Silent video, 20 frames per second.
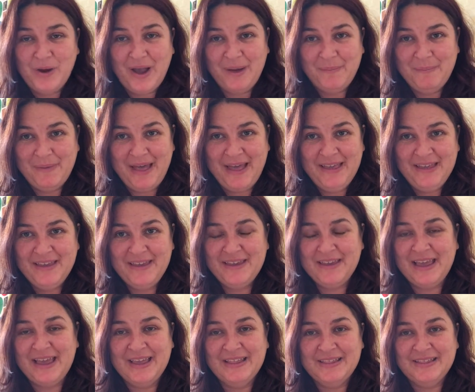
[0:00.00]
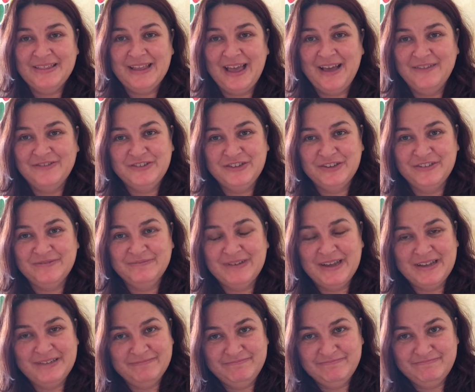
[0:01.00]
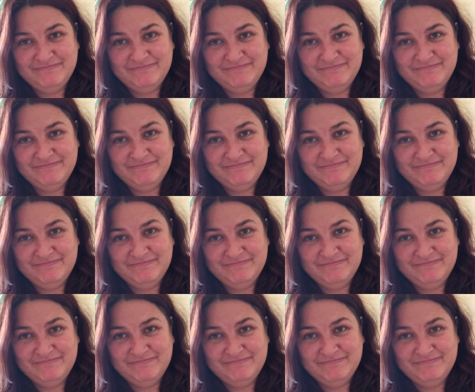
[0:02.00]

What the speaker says: come back after a